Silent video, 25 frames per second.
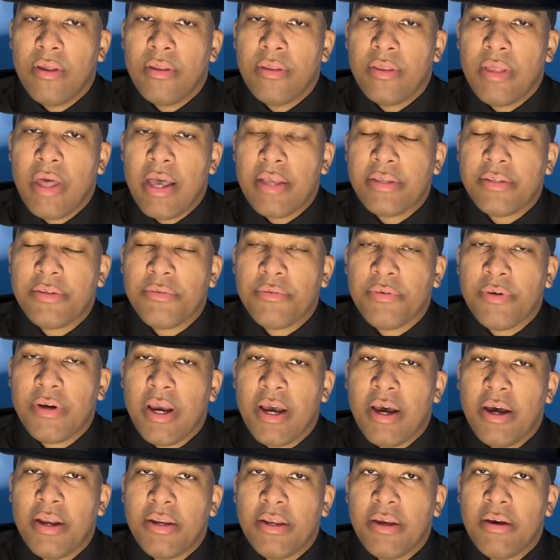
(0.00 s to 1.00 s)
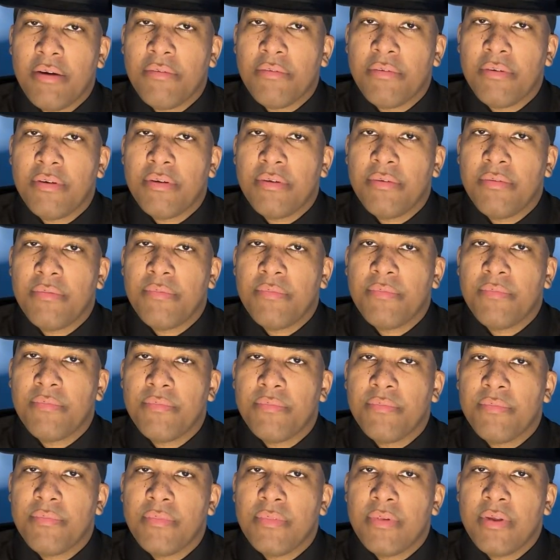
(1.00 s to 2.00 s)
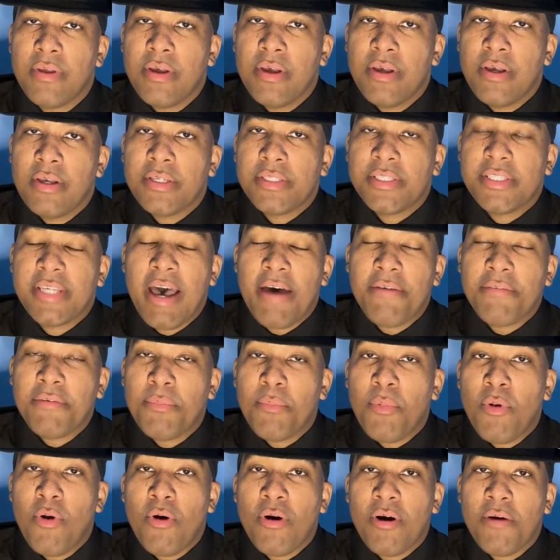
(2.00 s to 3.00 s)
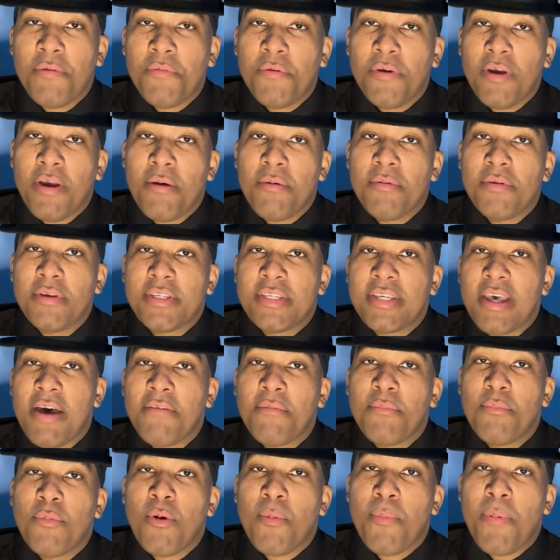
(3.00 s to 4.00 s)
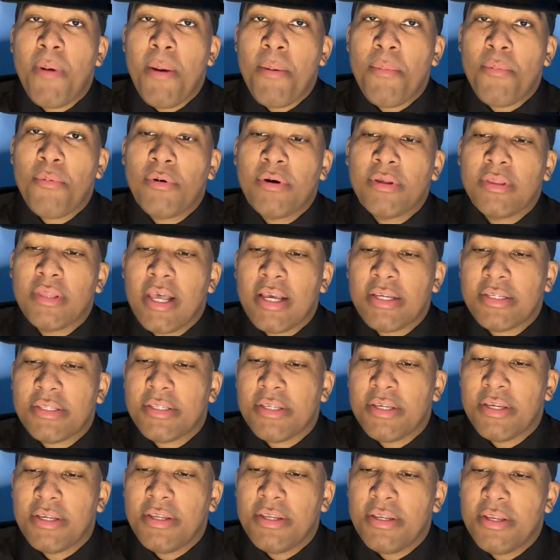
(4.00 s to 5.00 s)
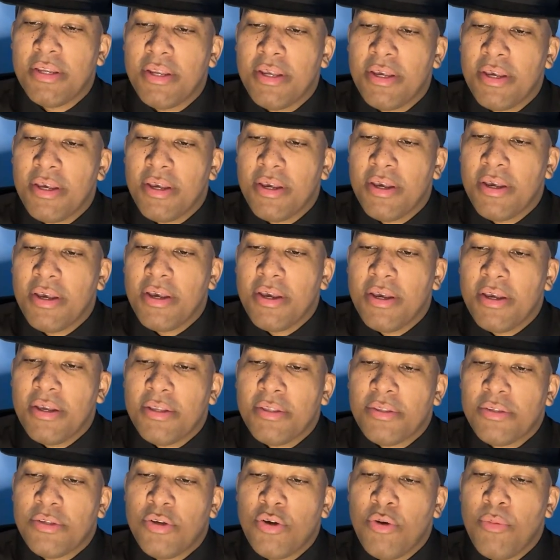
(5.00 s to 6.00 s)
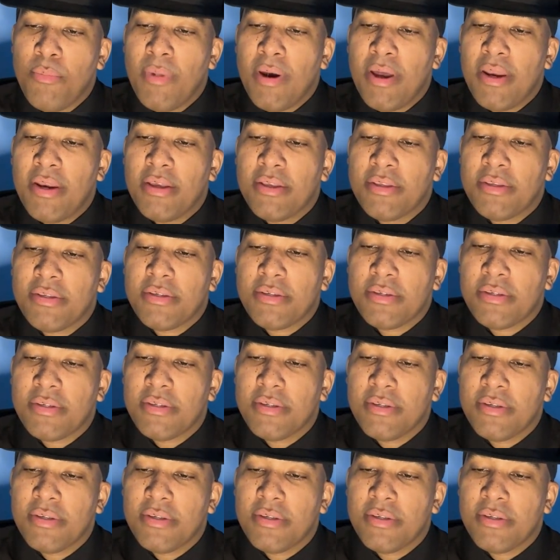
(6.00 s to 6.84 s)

that's the reality of it. 7 more. If you give me 7 more people in less than 2 minutes,